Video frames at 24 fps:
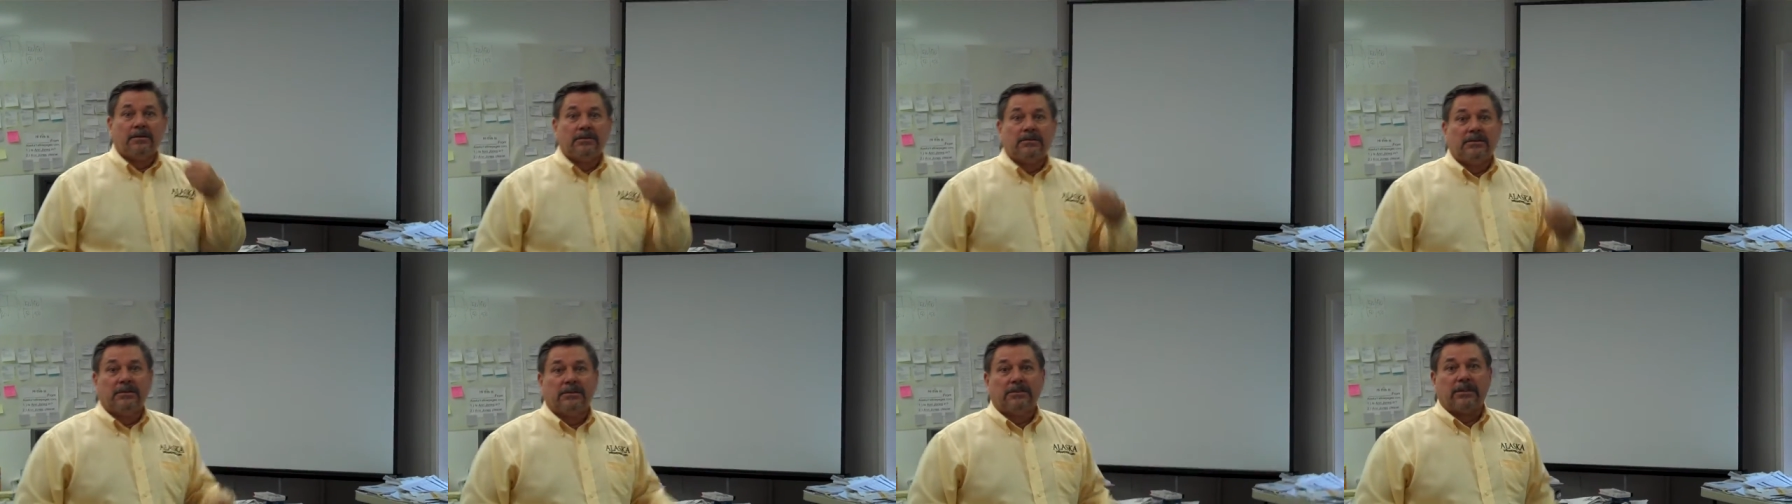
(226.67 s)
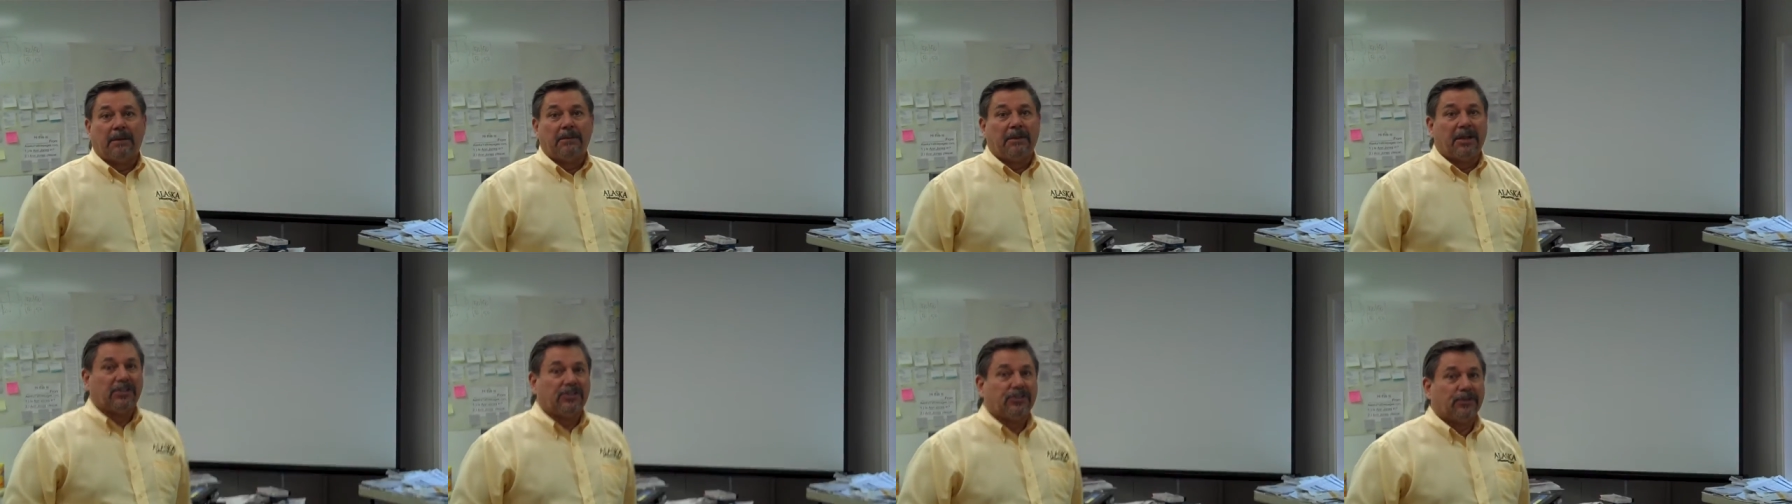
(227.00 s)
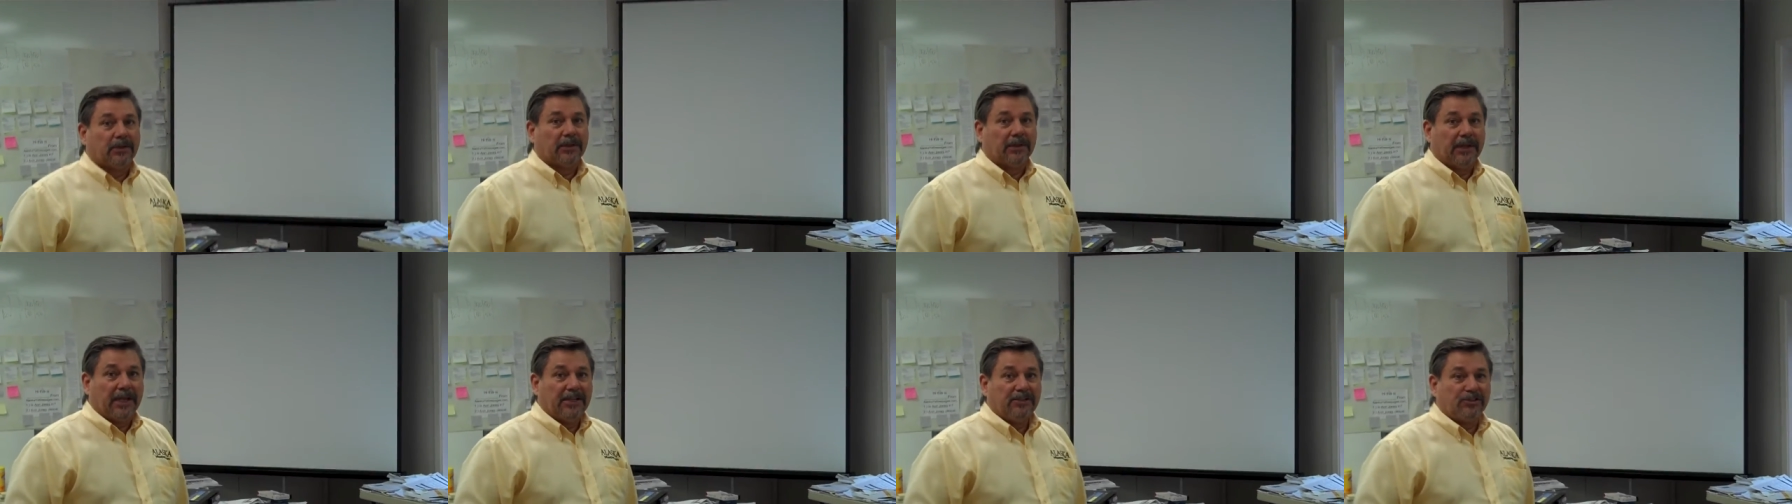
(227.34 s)
have so that
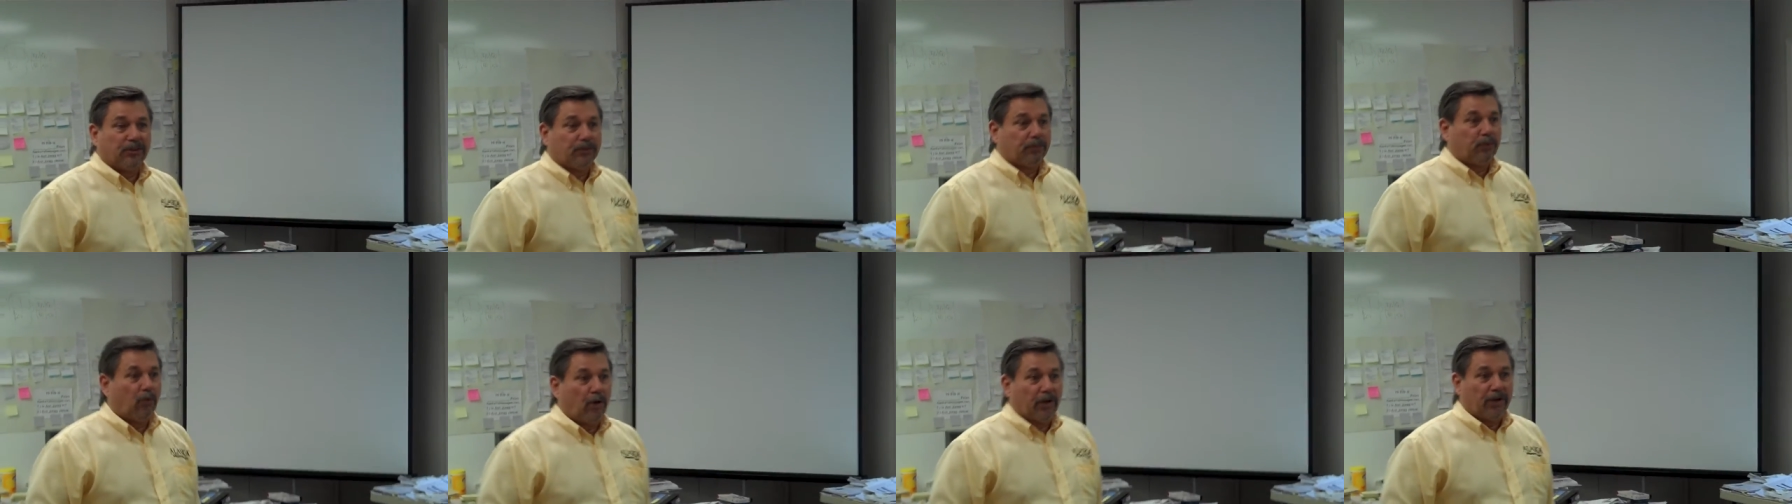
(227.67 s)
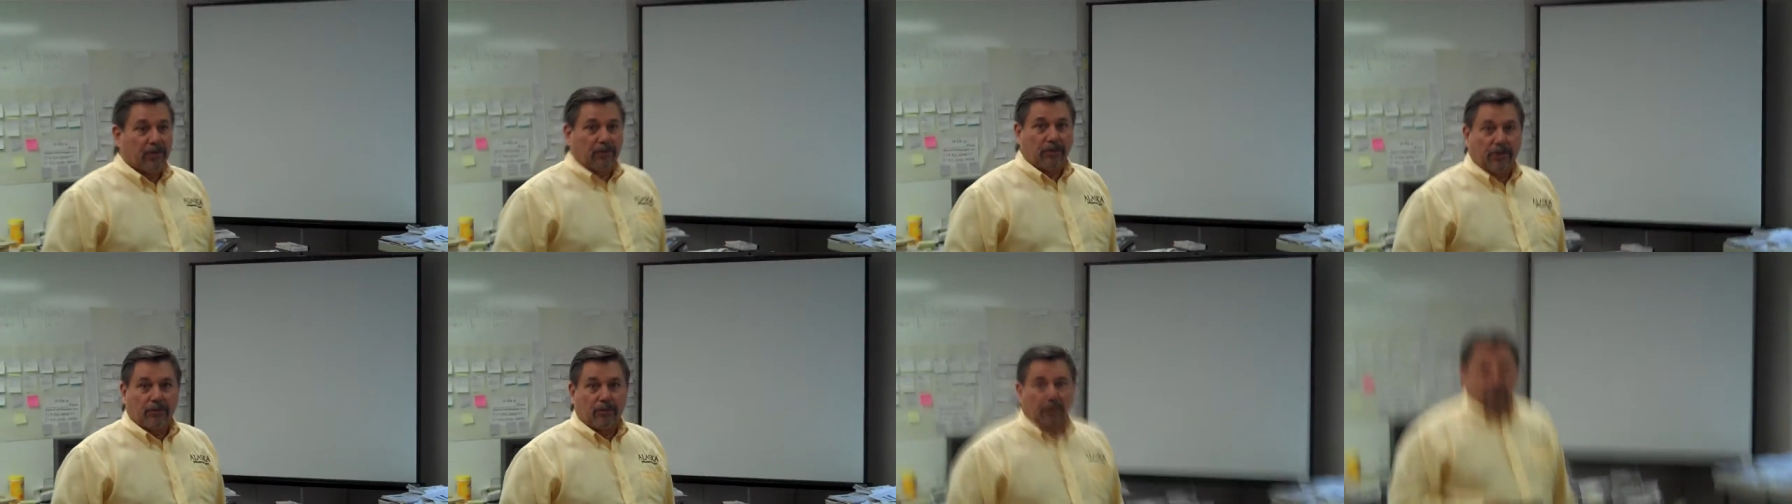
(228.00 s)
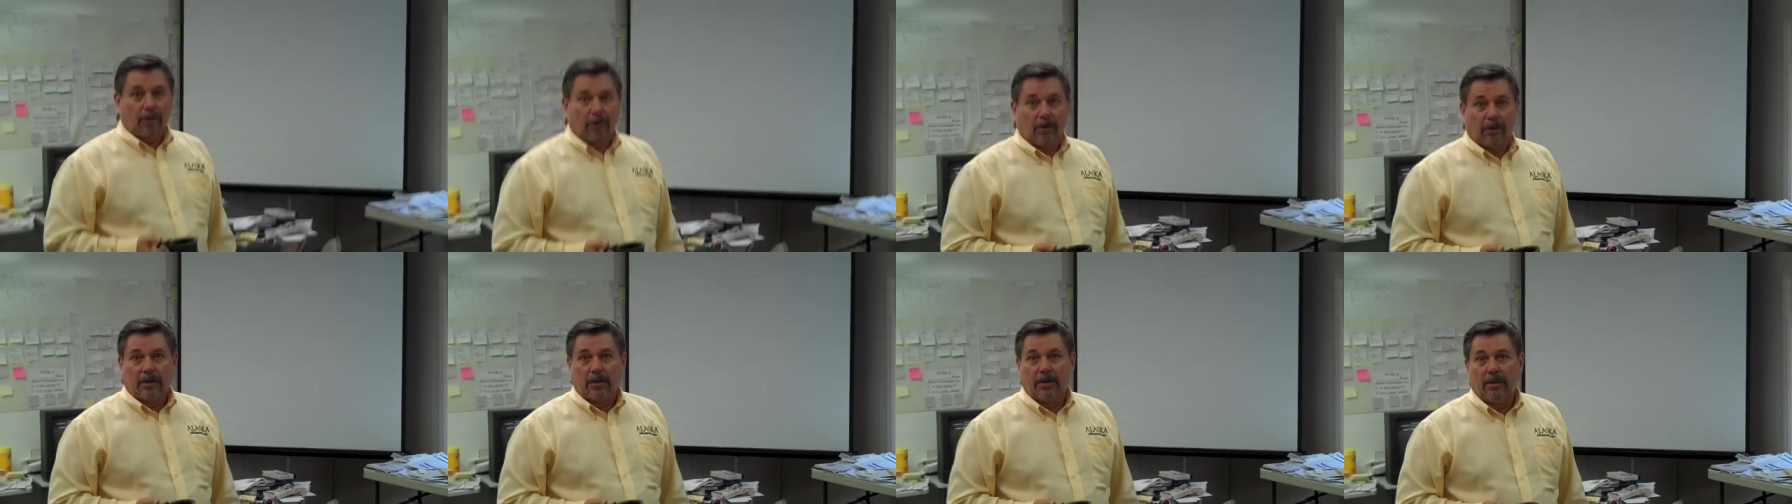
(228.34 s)
your laser pointer would
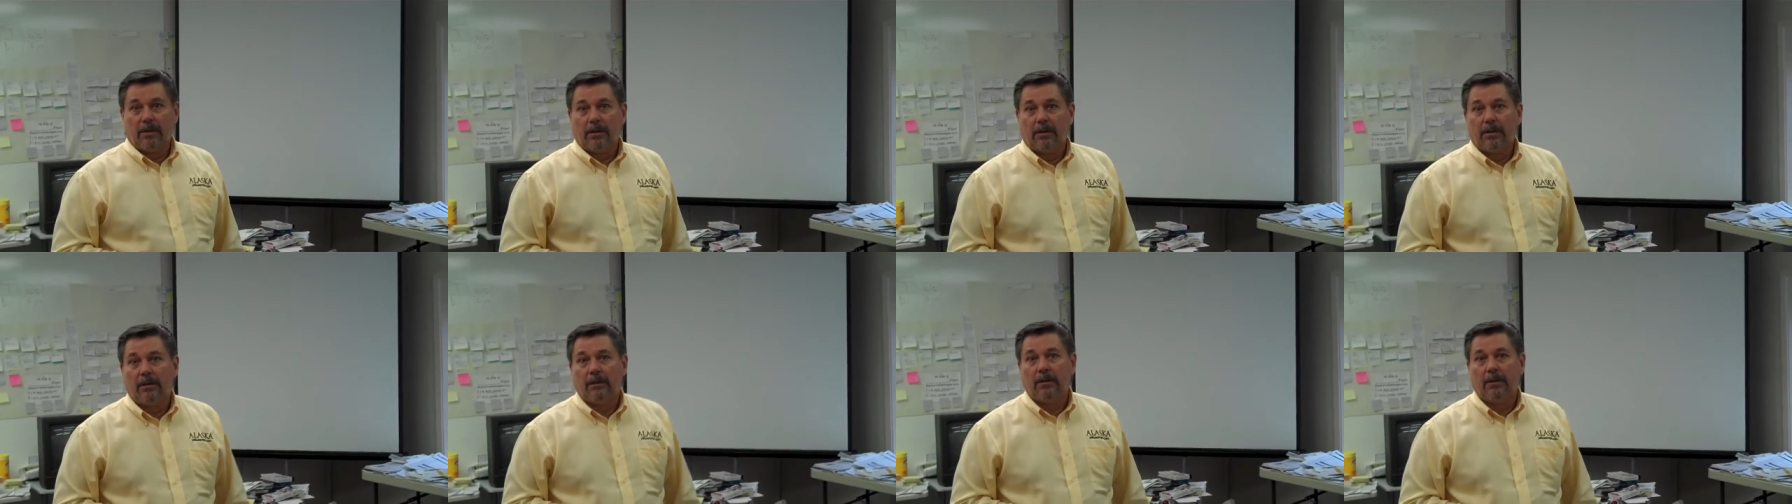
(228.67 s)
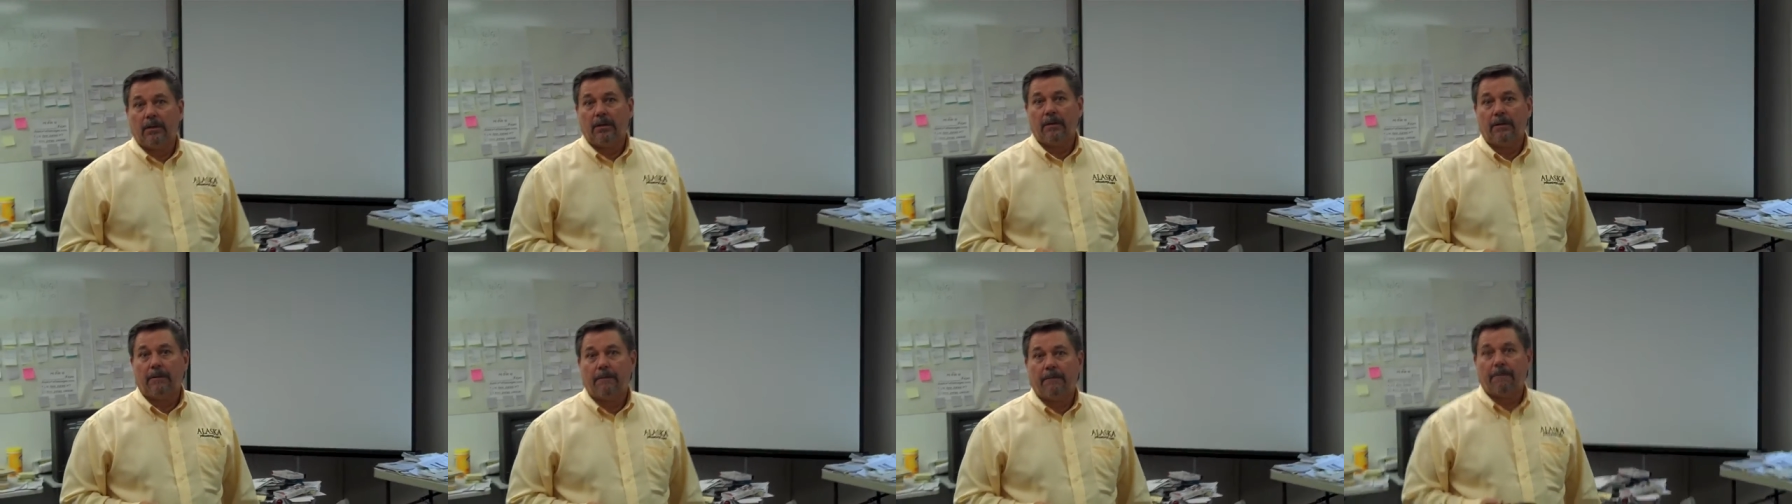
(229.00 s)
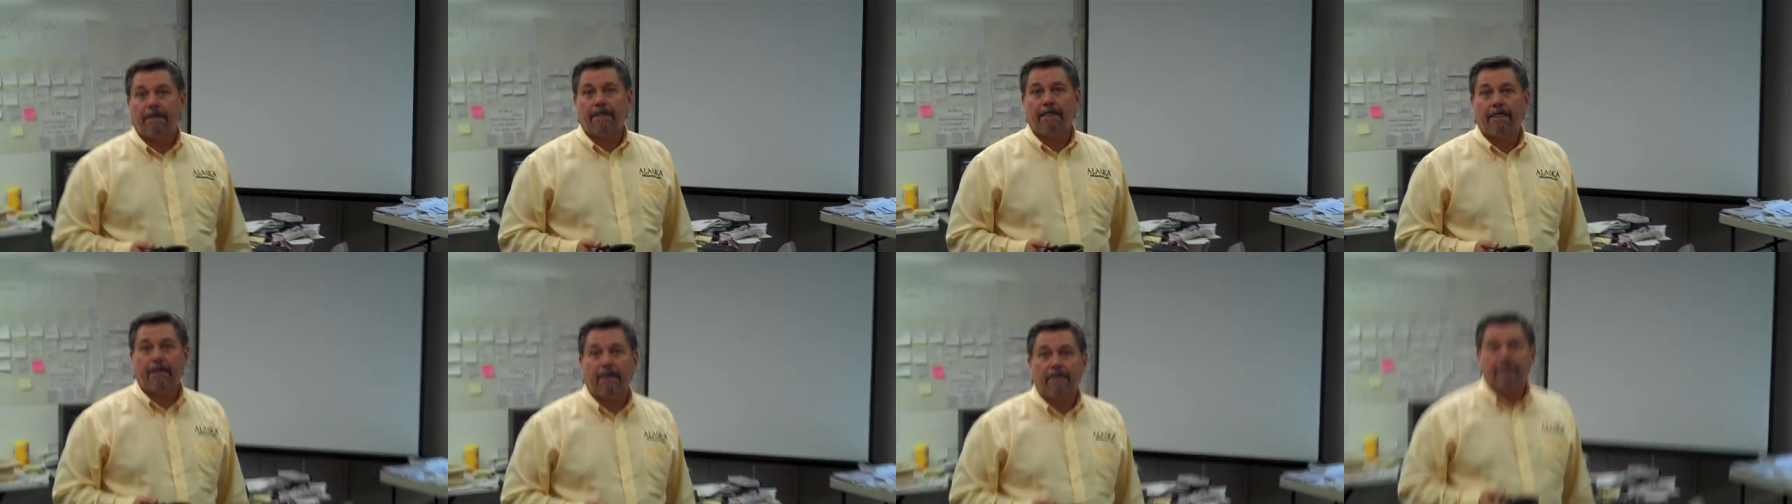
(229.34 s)
work. You could you
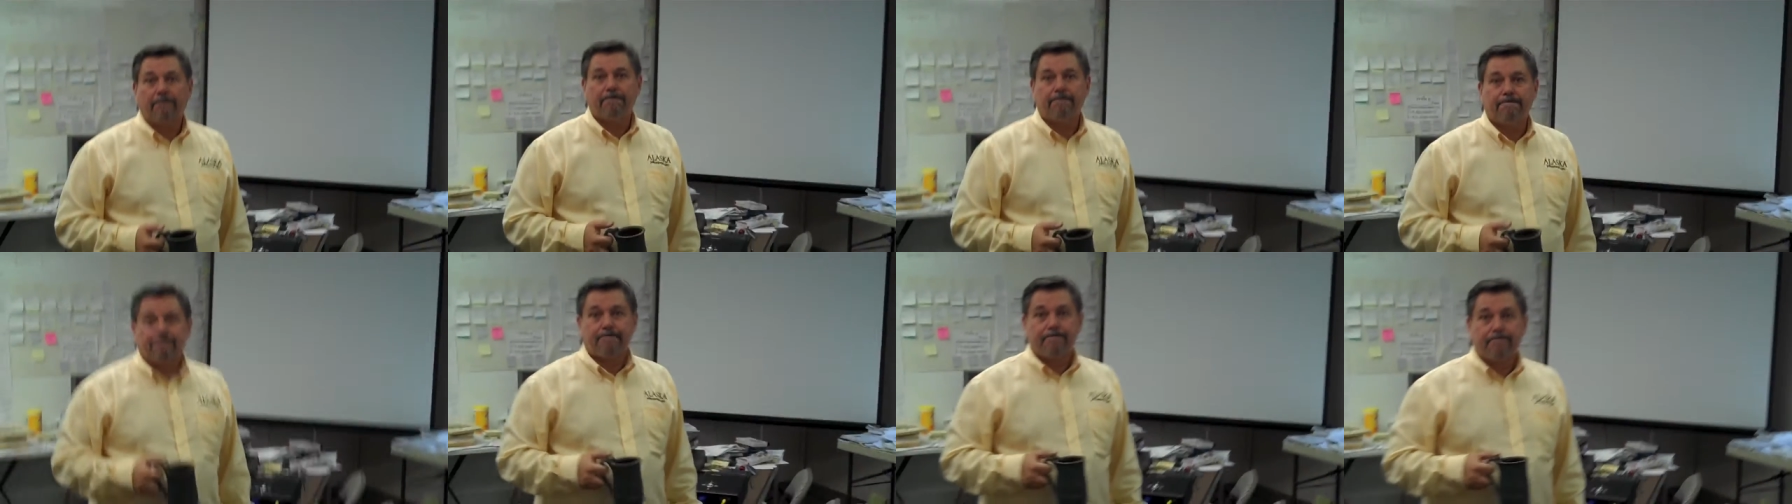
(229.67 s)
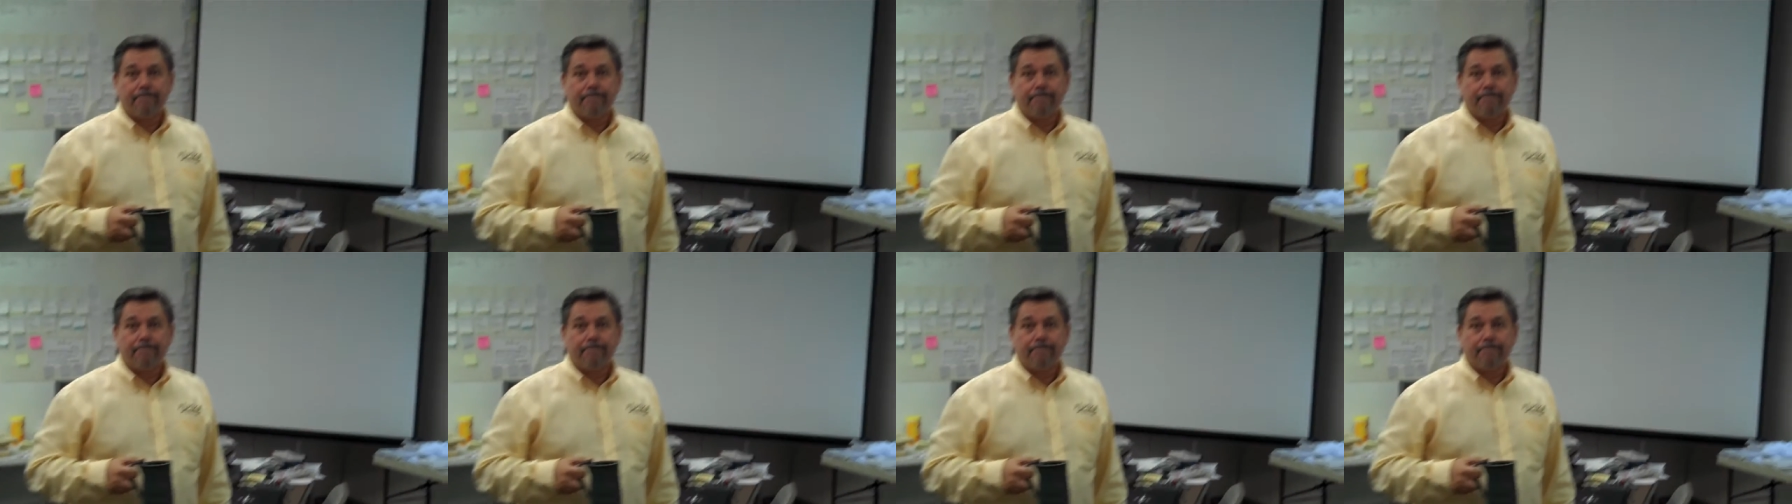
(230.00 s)
could you got enough